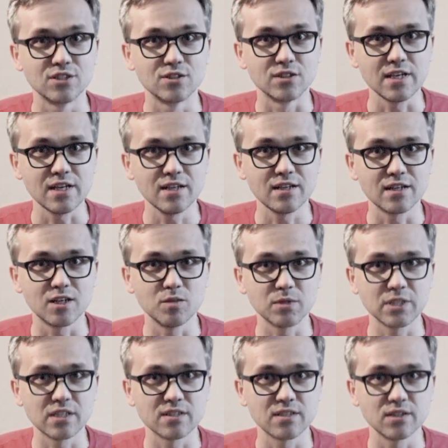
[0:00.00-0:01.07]
Today I'm
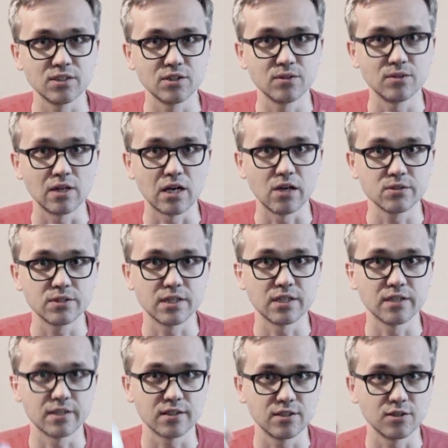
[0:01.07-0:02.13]
gonna tell you how to
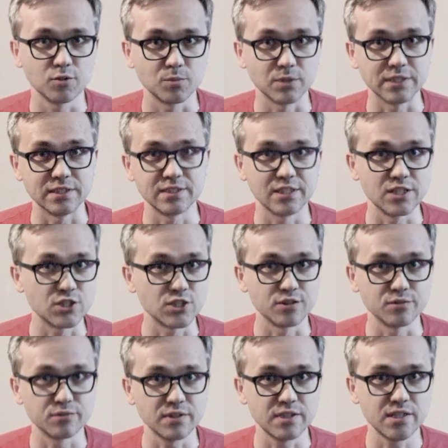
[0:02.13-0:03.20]
connect your
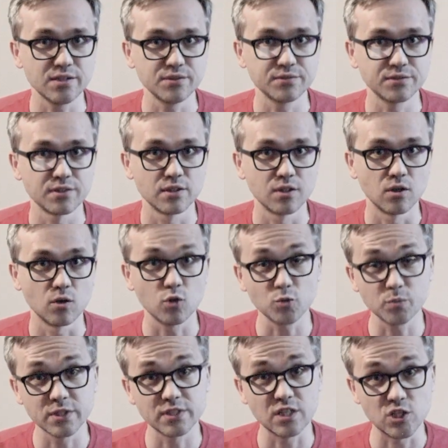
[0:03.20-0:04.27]
PlayStation 5
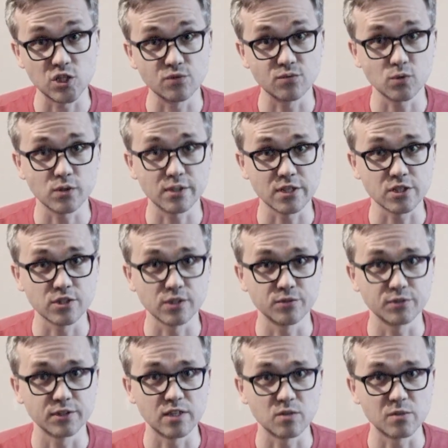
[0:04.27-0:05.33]
or PlayStation 4 actually
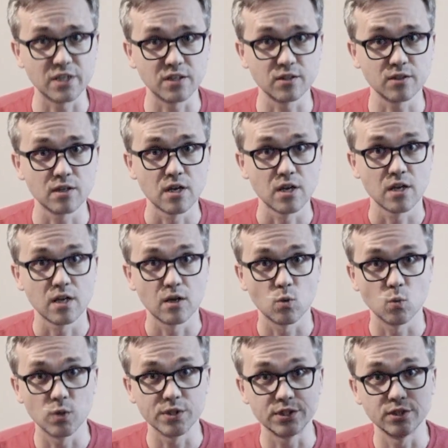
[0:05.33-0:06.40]
for that matter
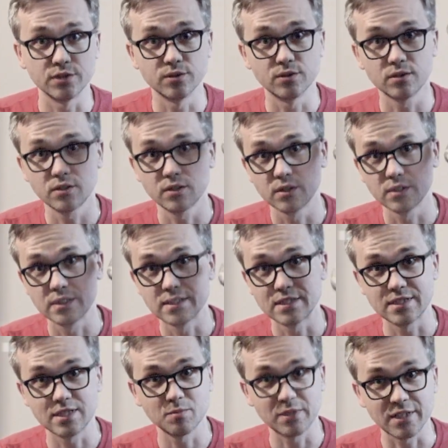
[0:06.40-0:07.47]
with your Steam